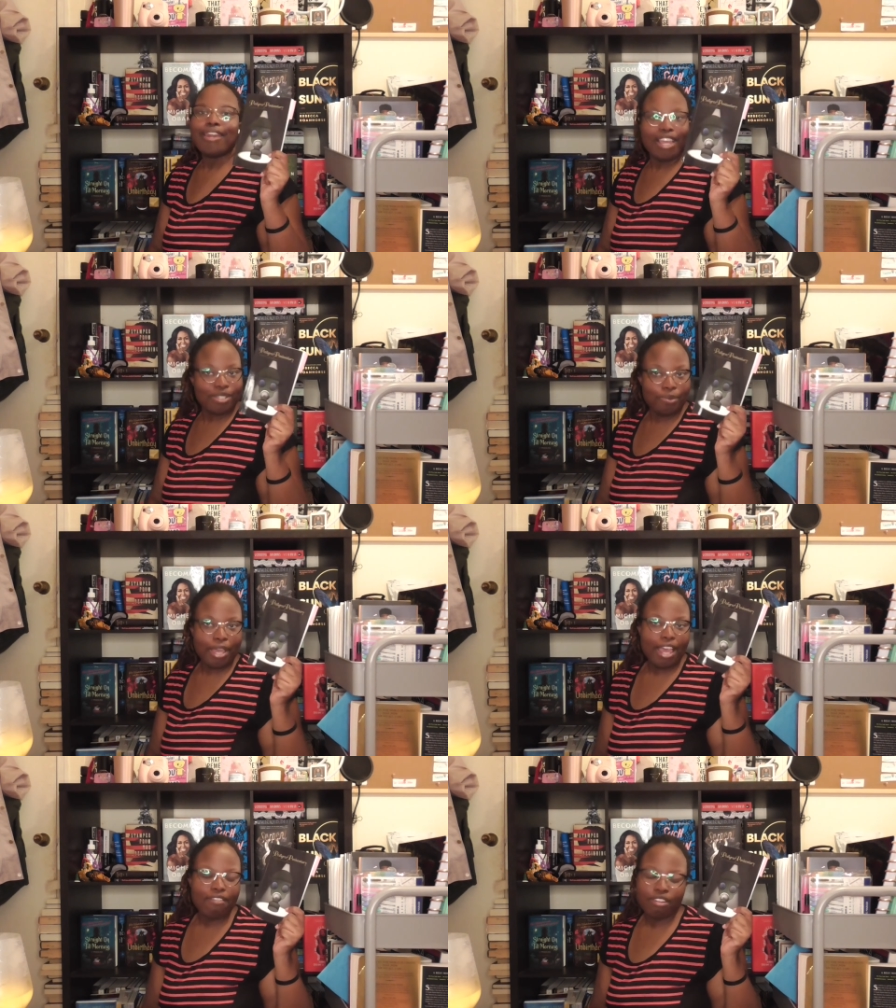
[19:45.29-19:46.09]
Next, we
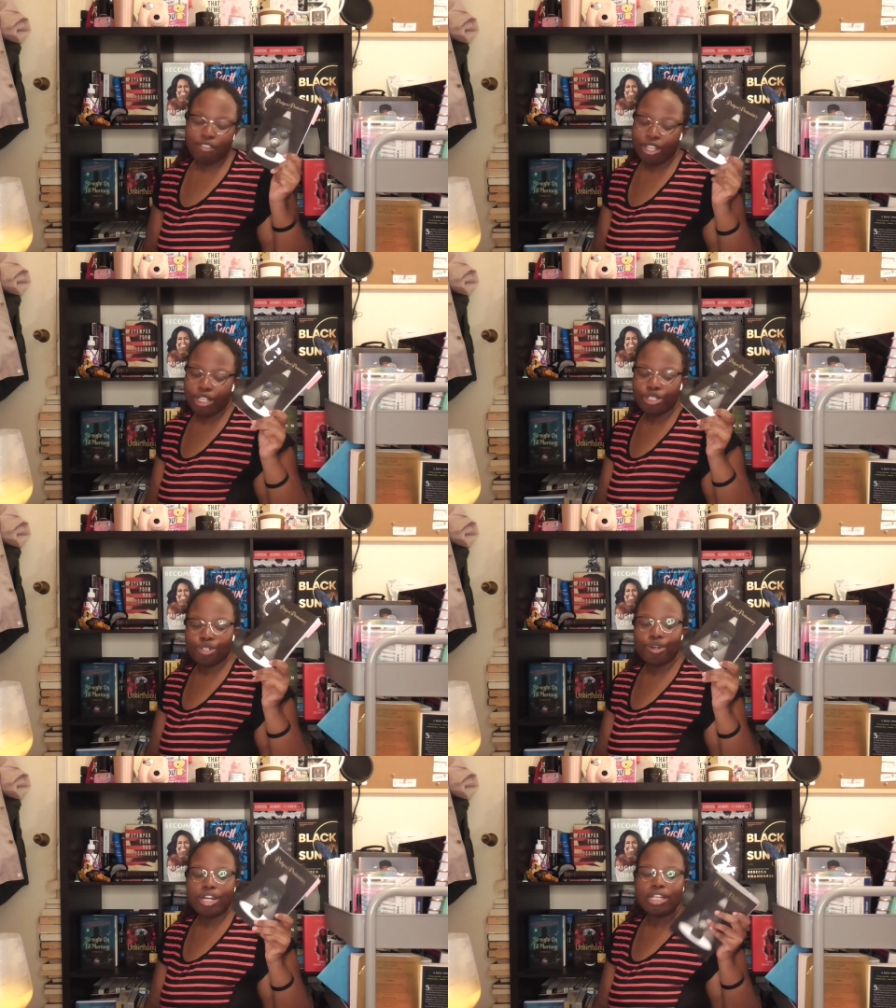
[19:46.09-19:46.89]
have Novelius
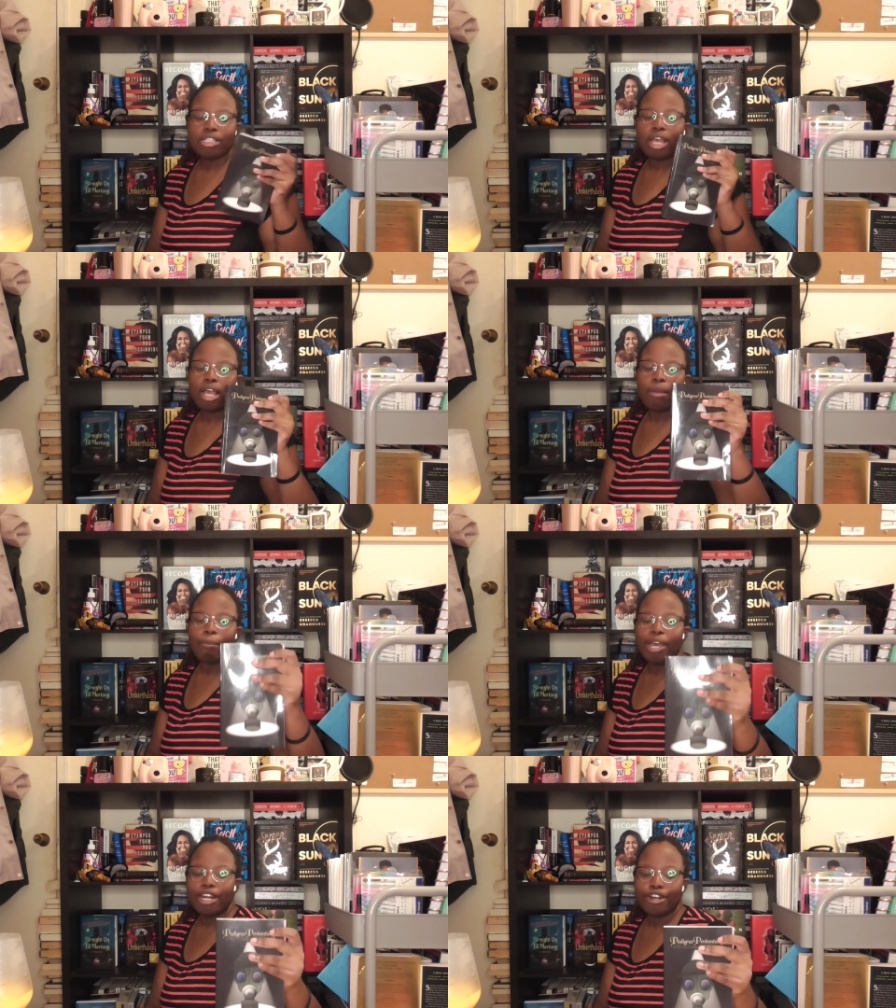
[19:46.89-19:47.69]
Jordan's
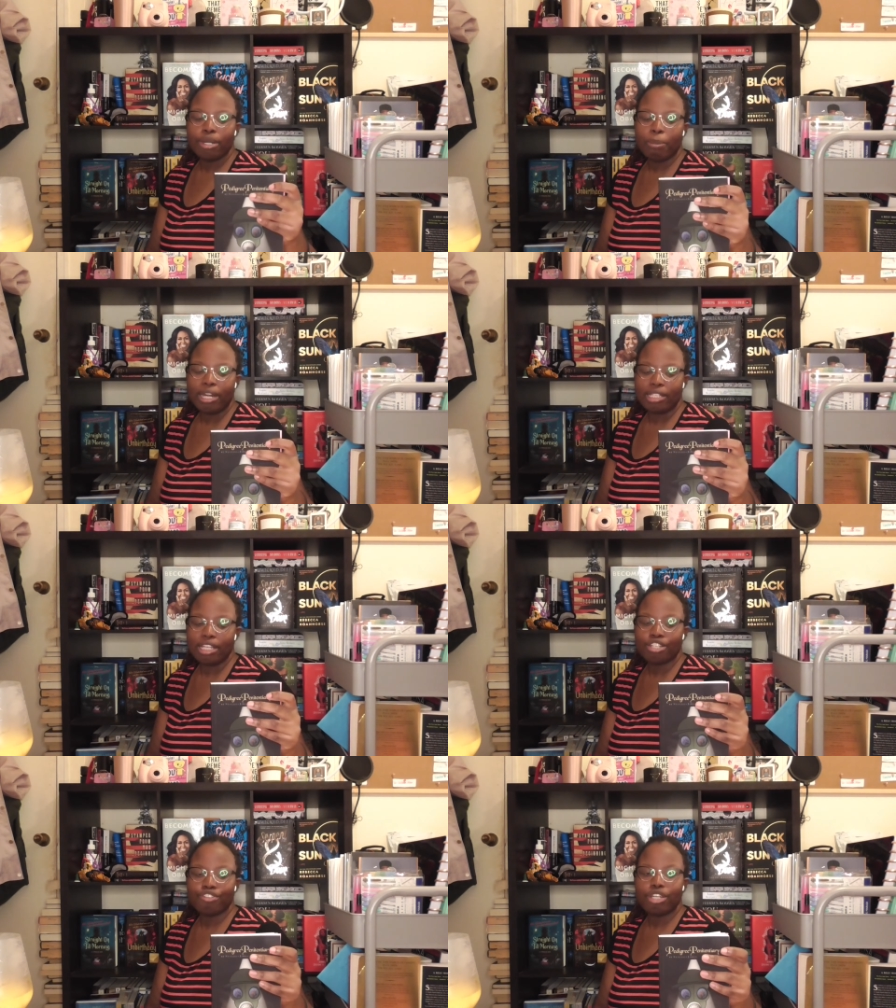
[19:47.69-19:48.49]
Pedigree
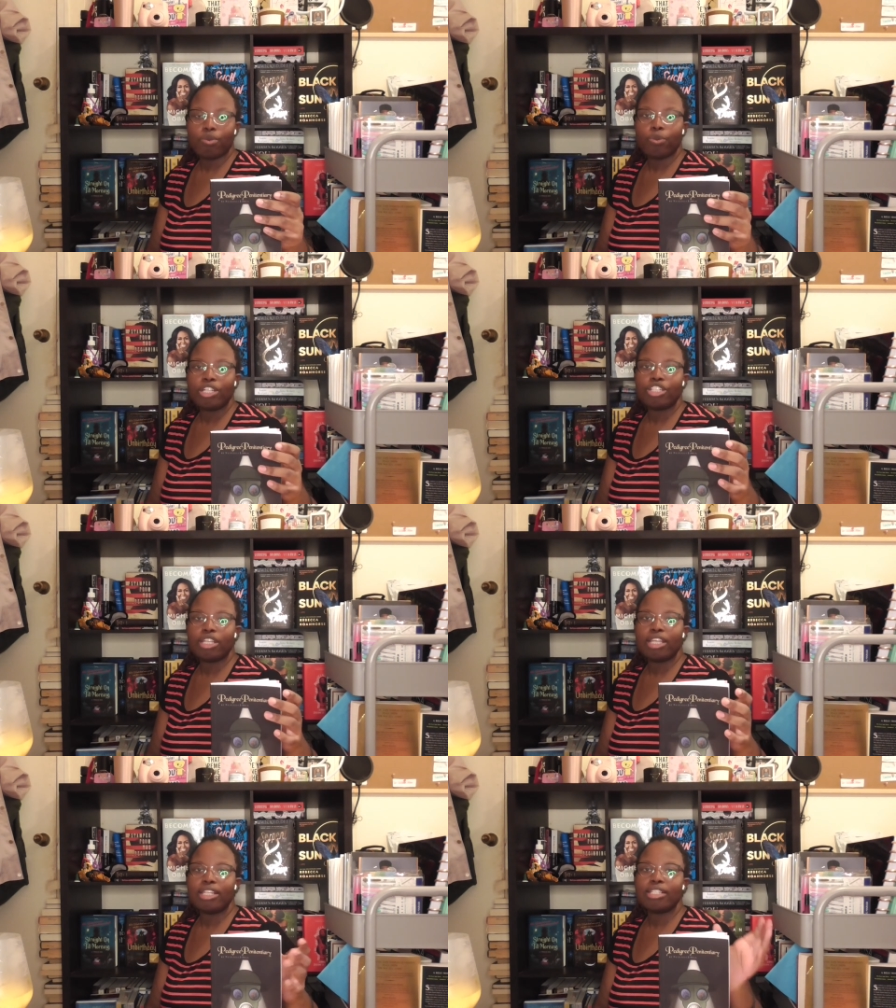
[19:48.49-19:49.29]
Penitentiary, which
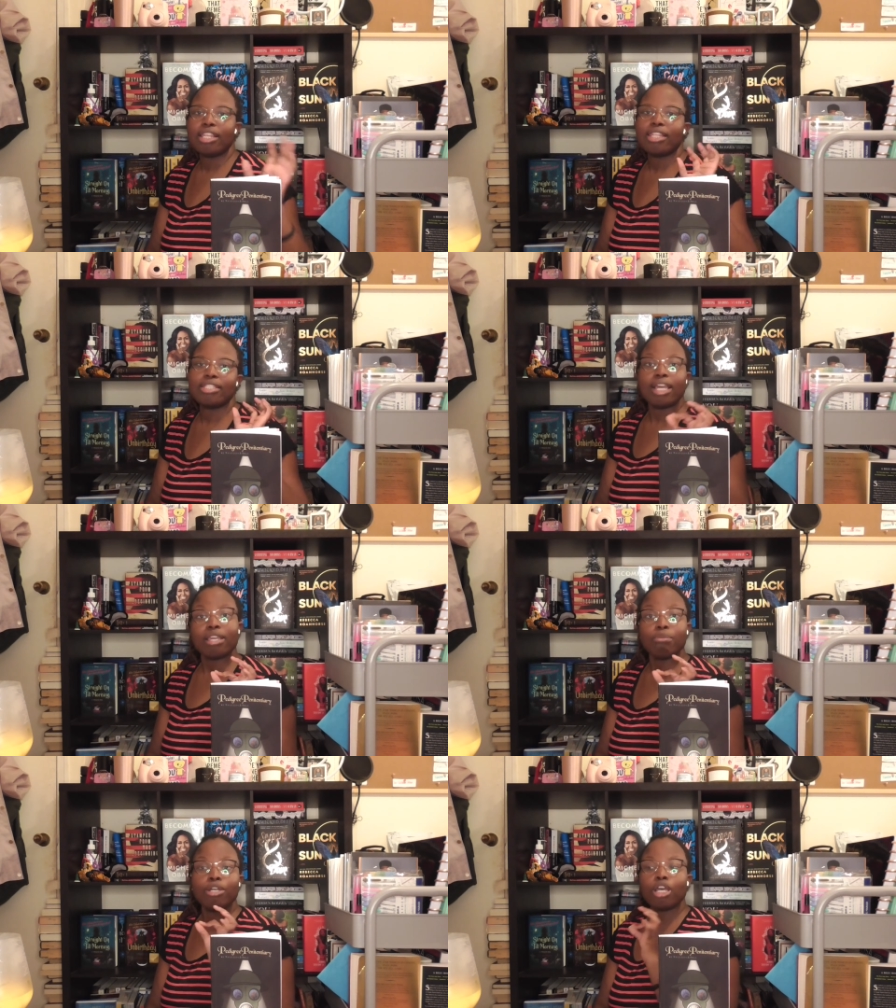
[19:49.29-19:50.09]
is the
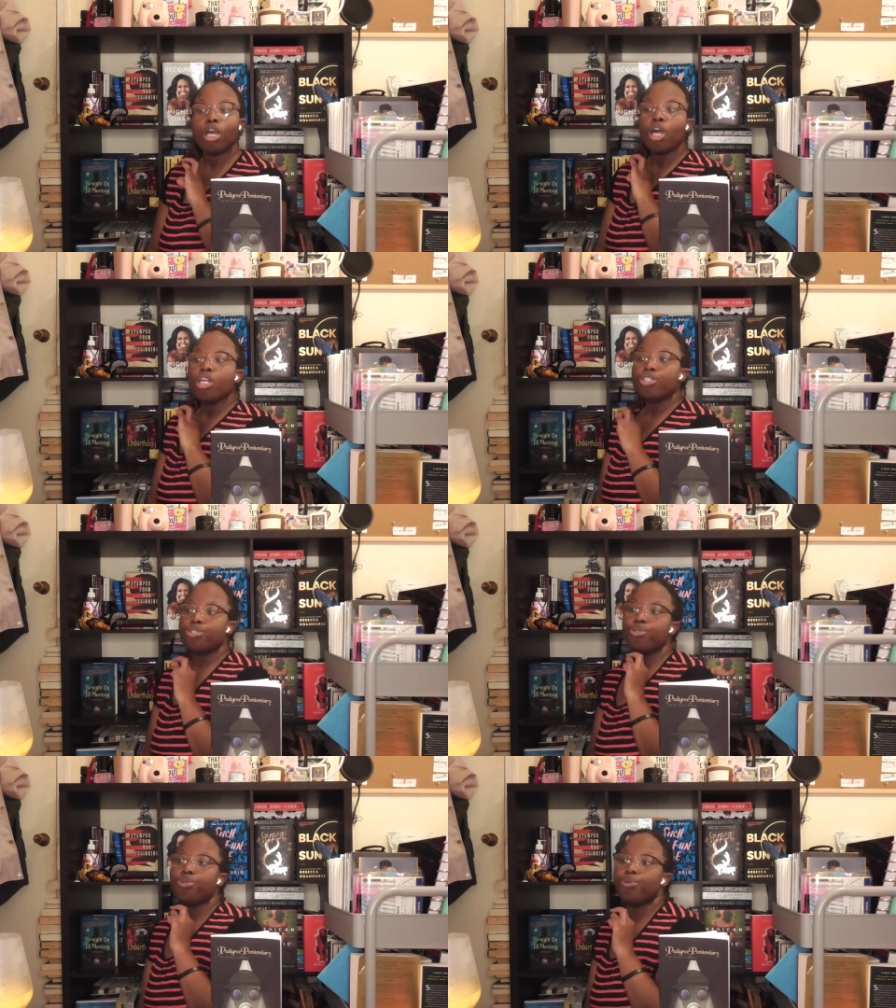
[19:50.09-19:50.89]
second book
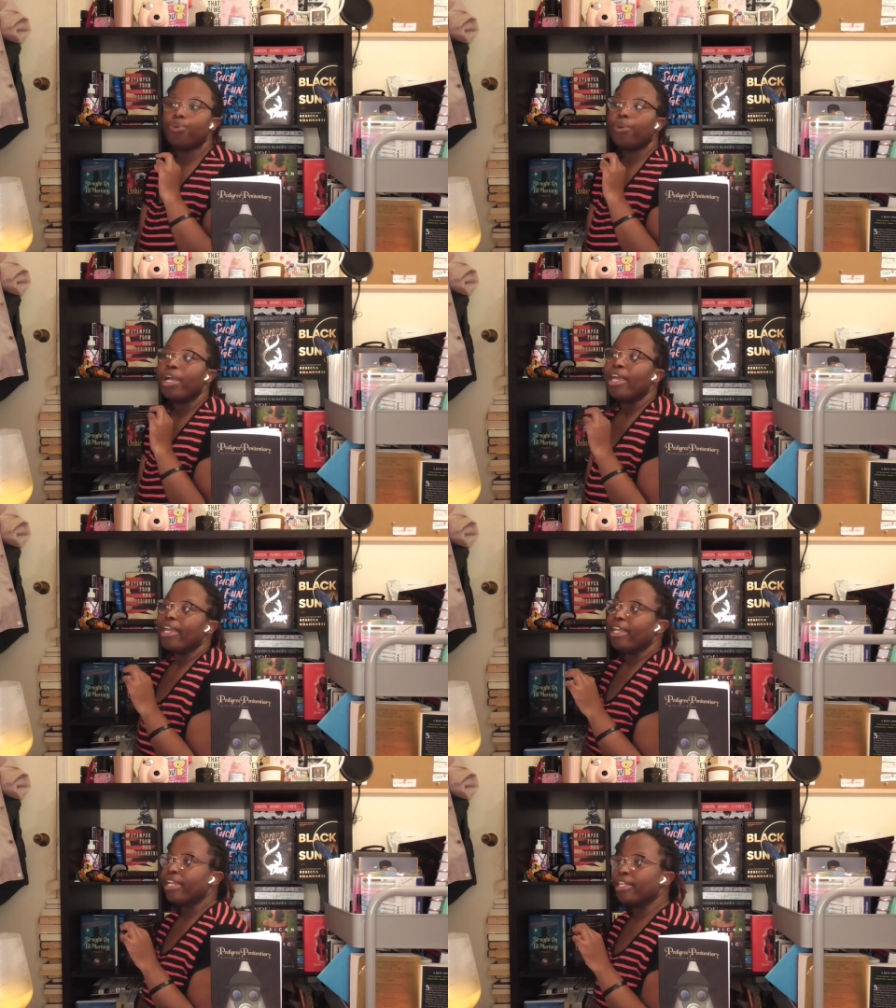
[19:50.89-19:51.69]
to
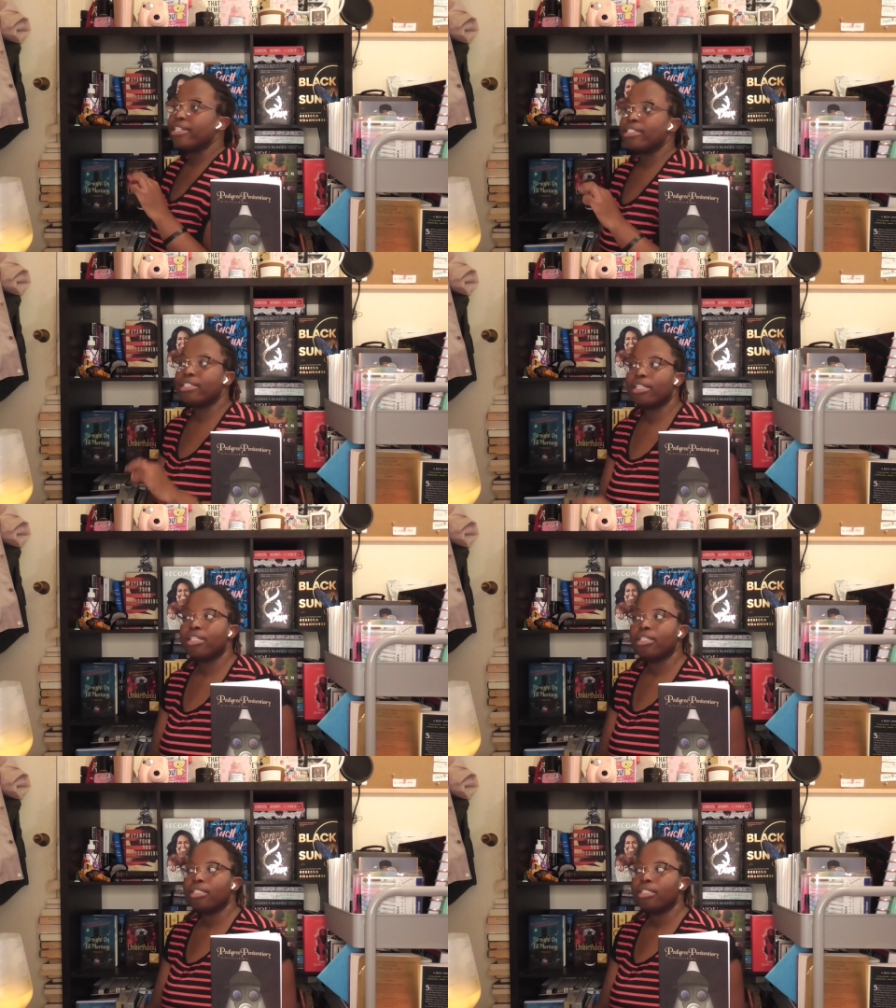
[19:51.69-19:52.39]
his. I